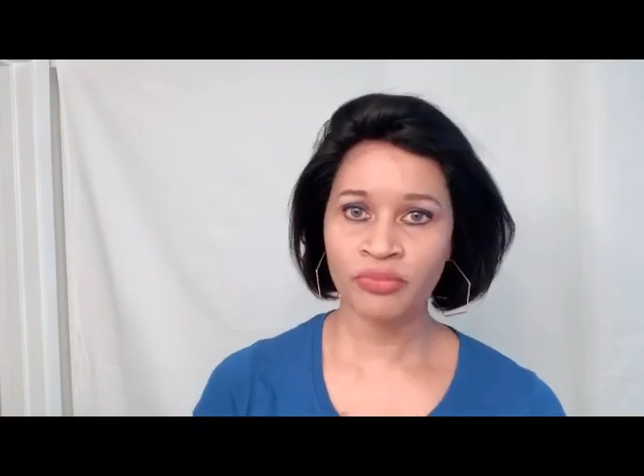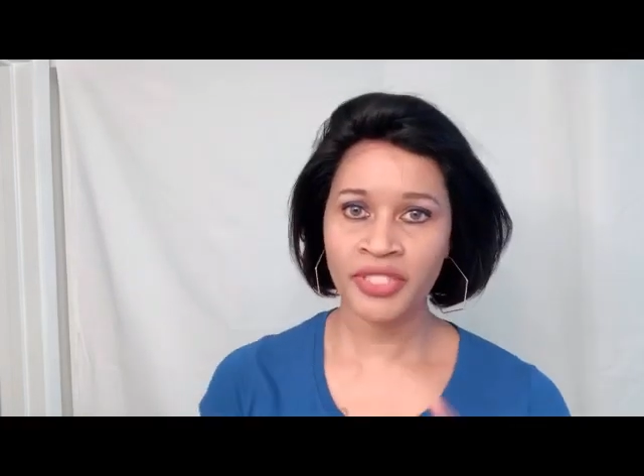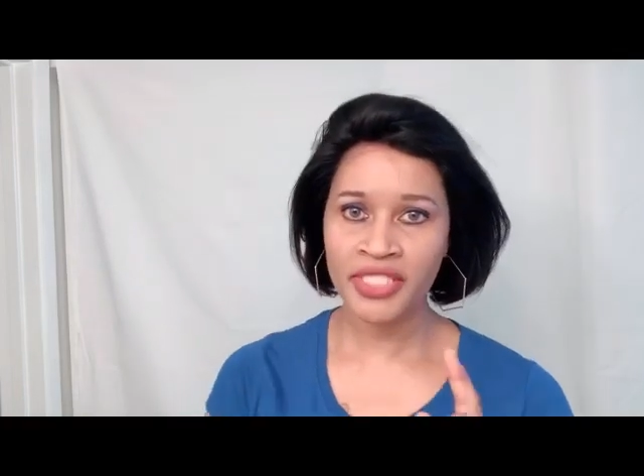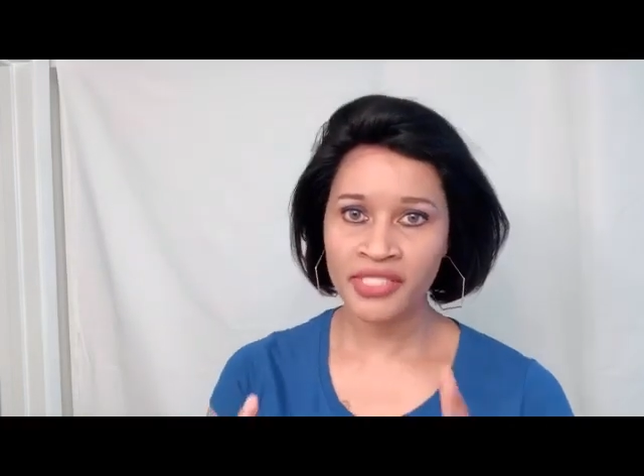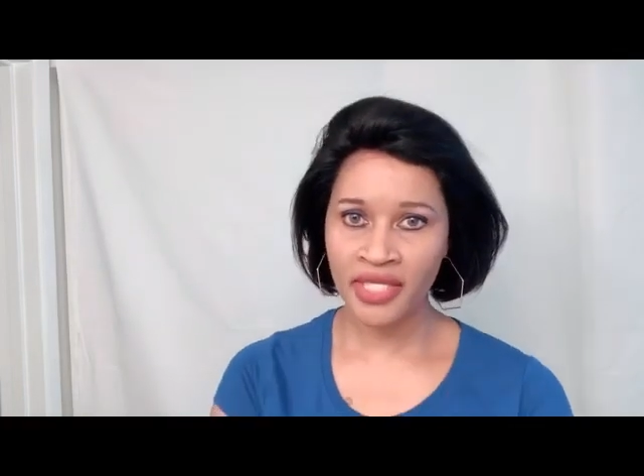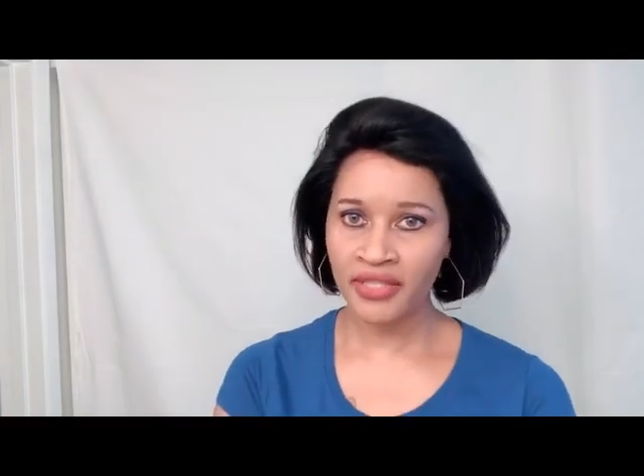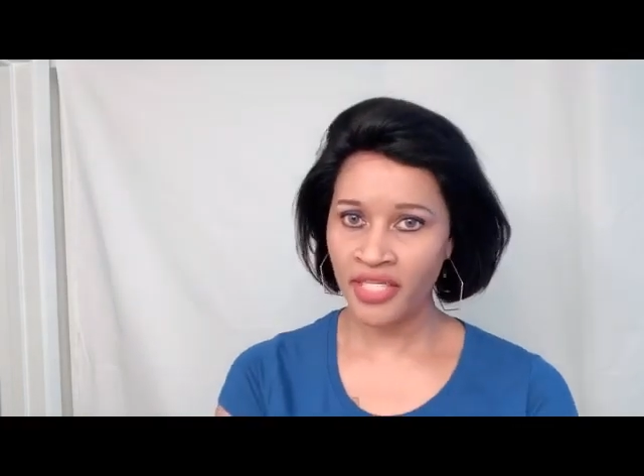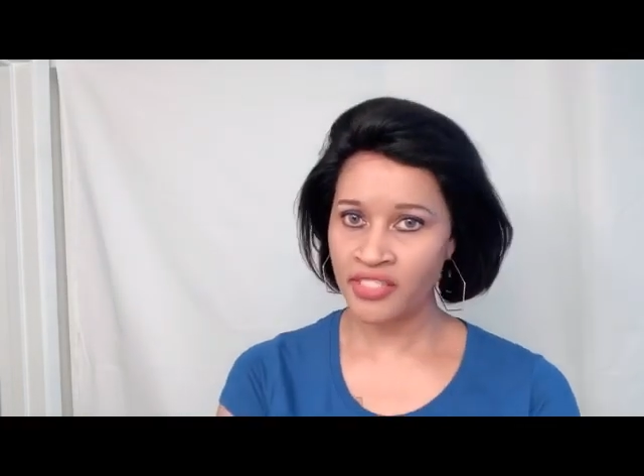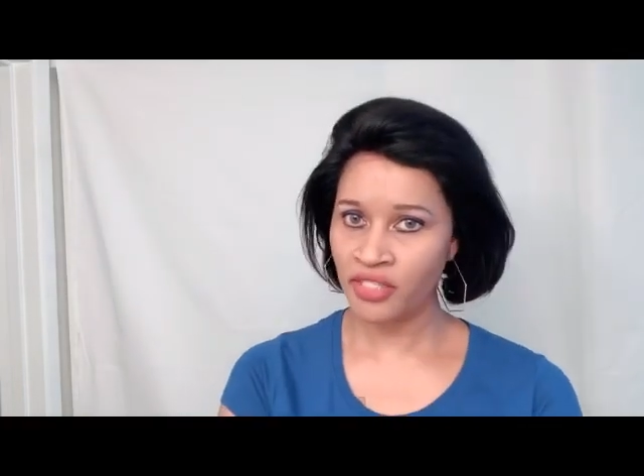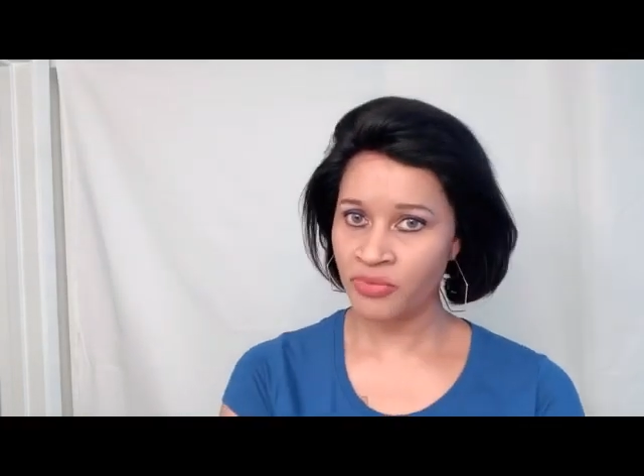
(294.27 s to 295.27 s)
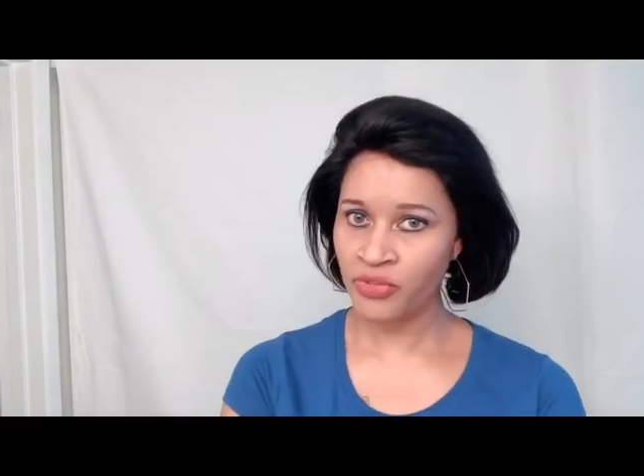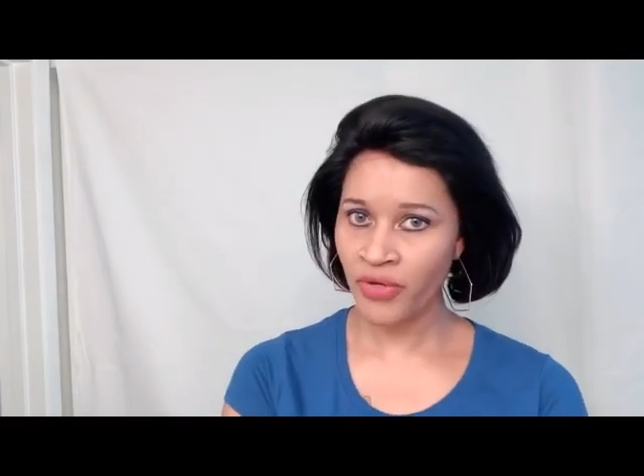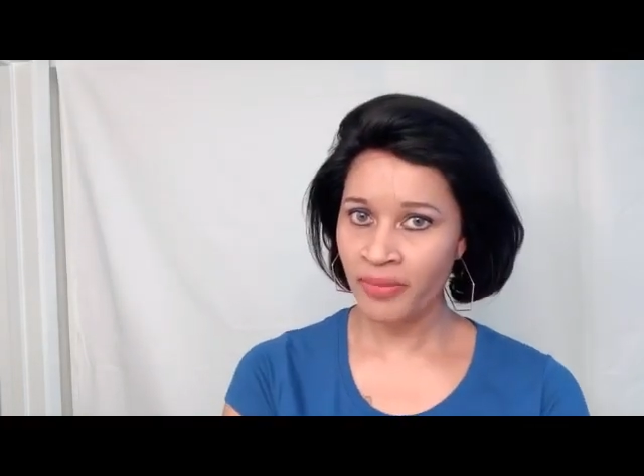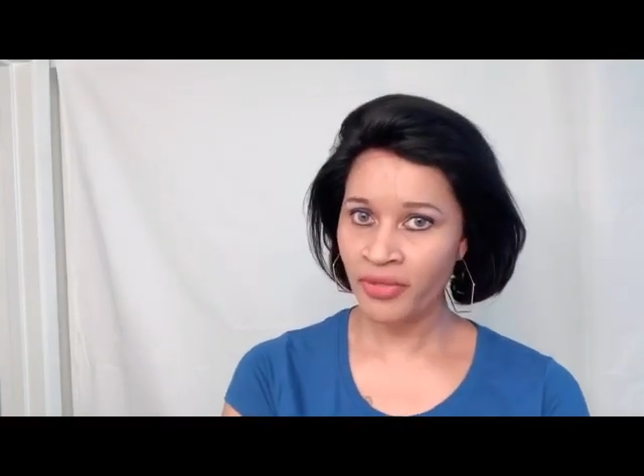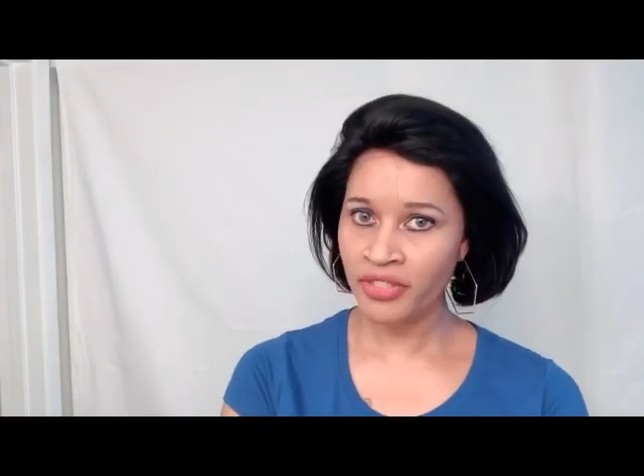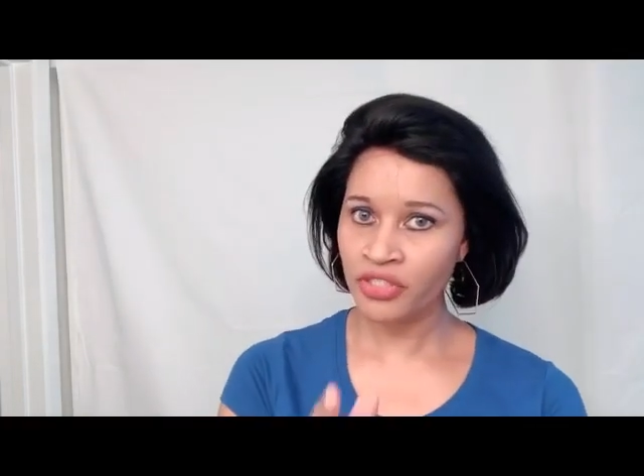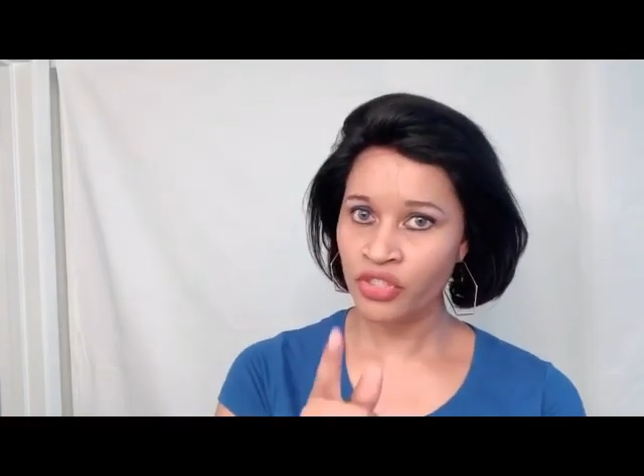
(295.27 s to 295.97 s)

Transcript: please hit that subscribe button.